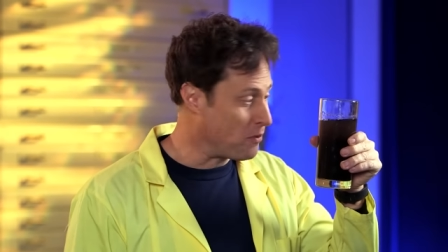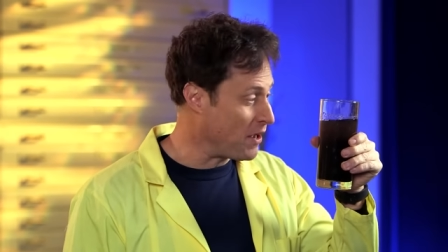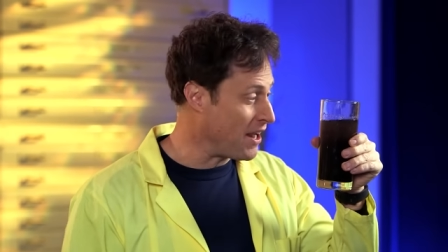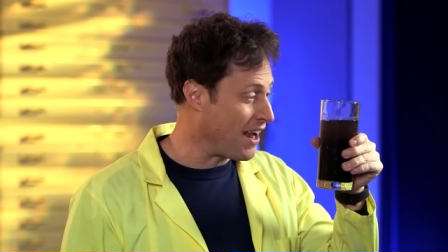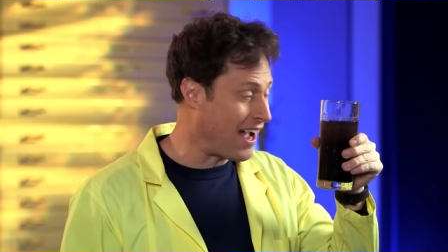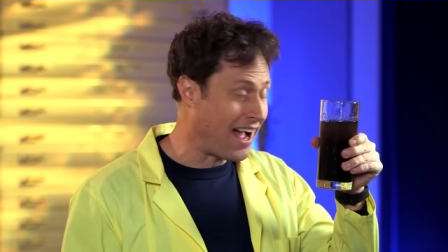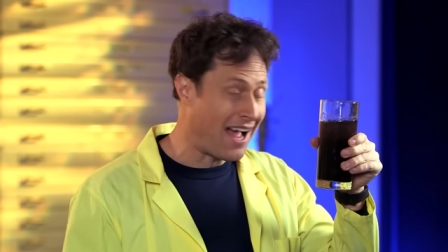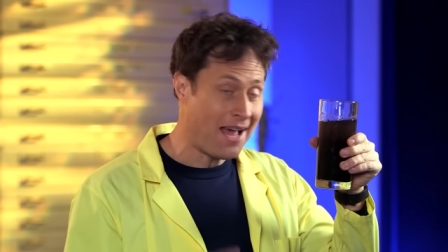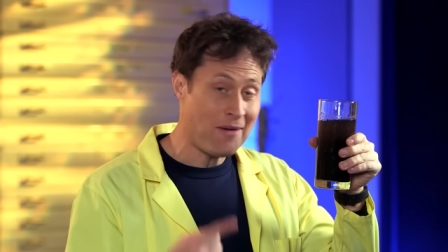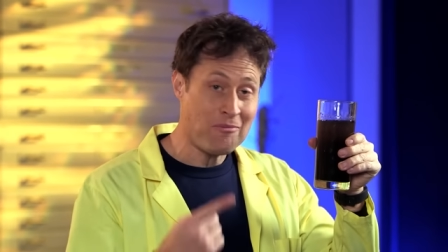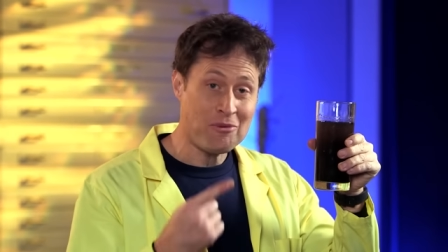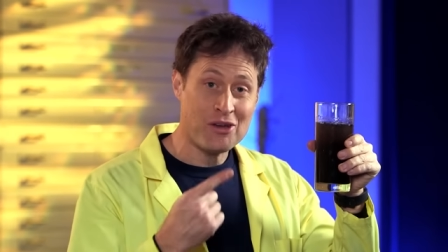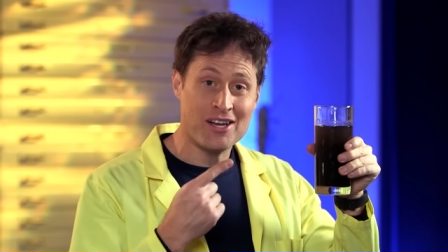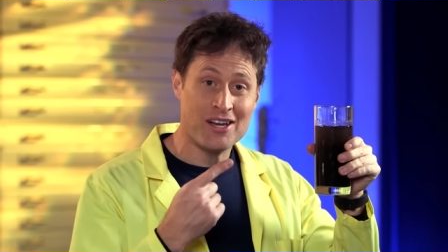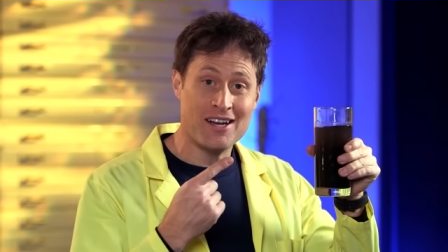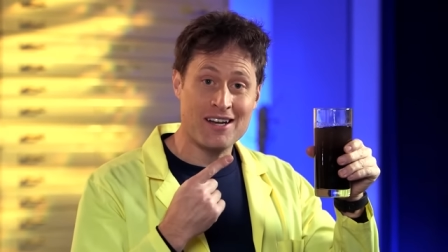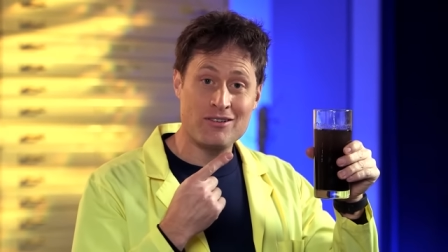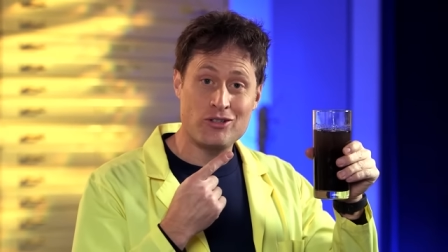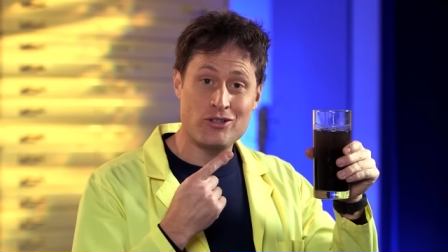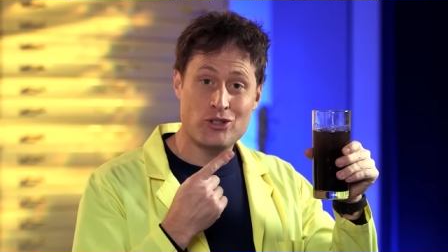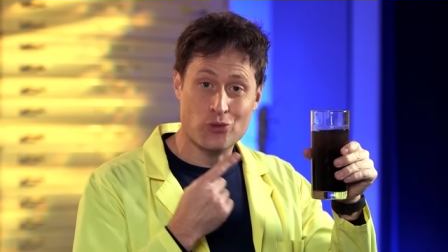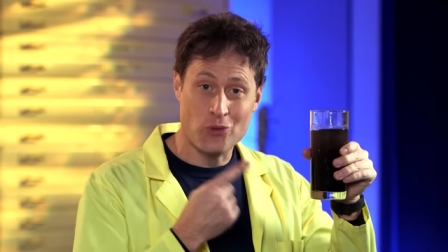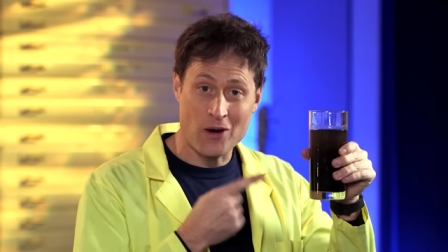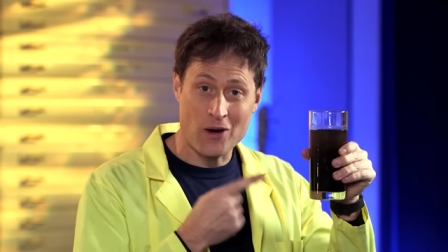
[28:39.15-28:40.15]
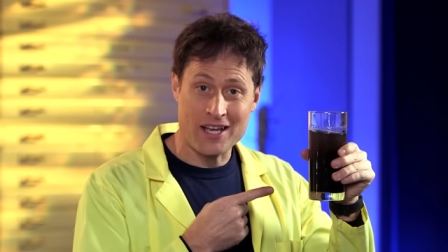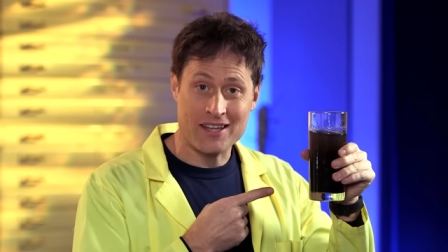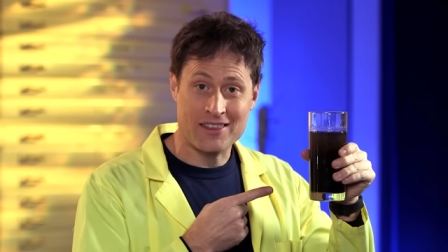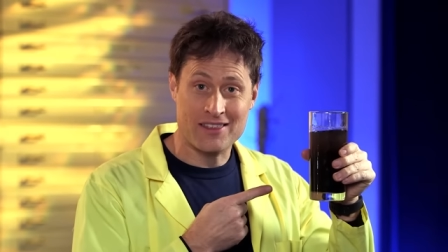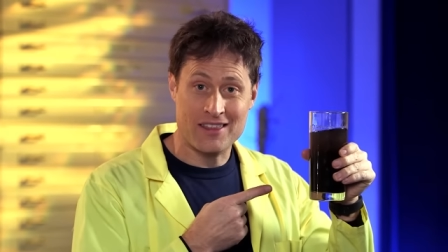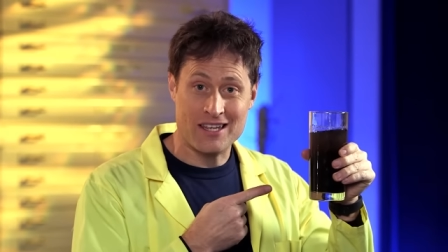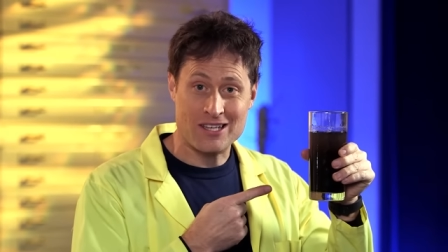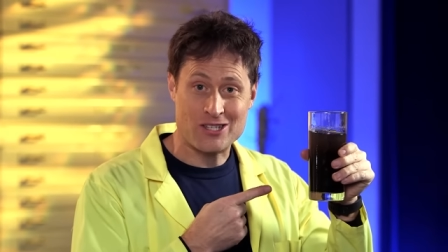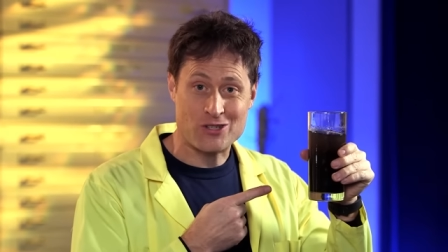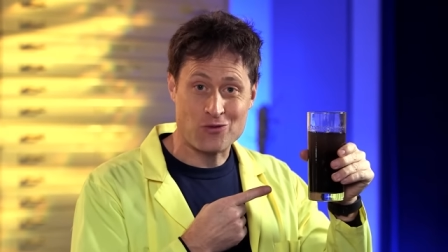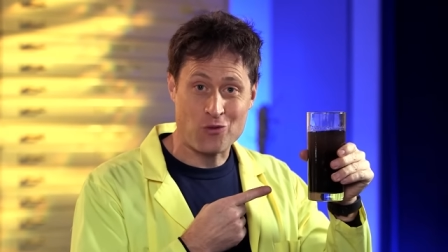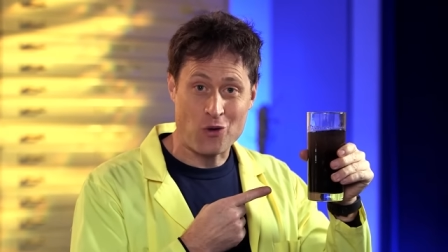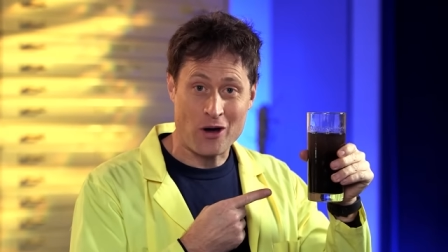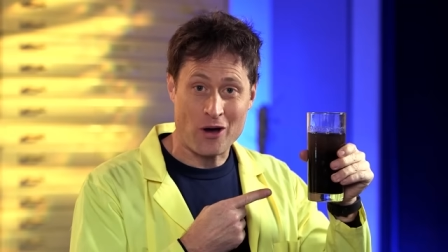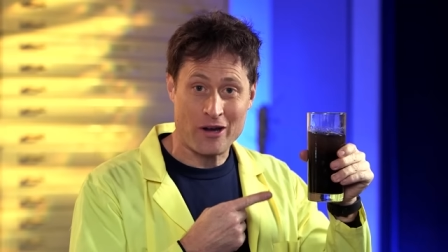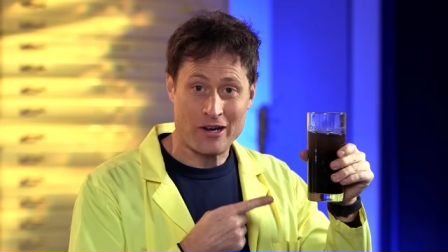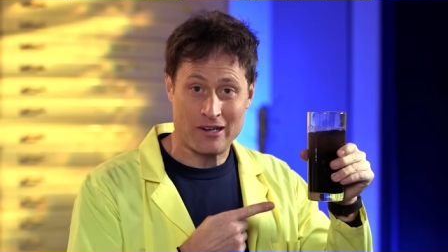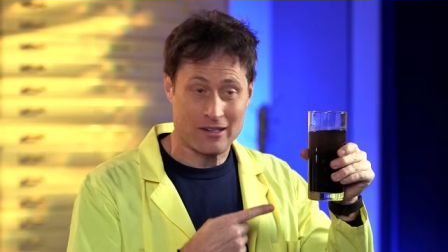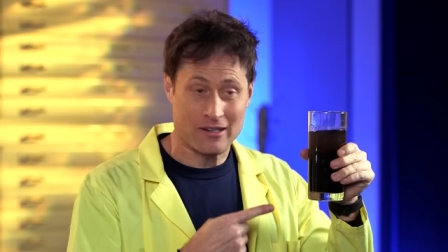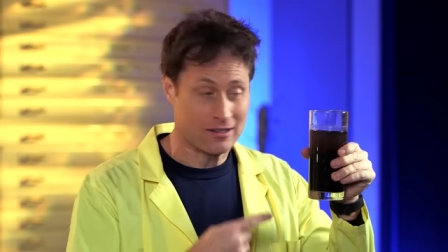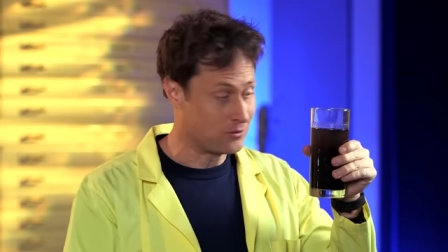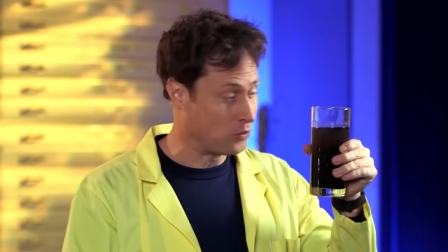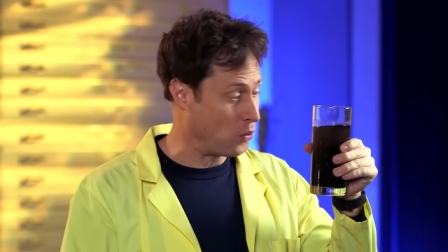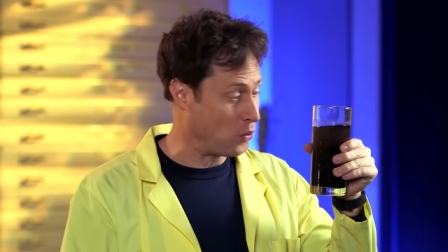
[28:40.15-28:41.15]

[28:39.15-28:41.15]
but I'm gonna drink this water.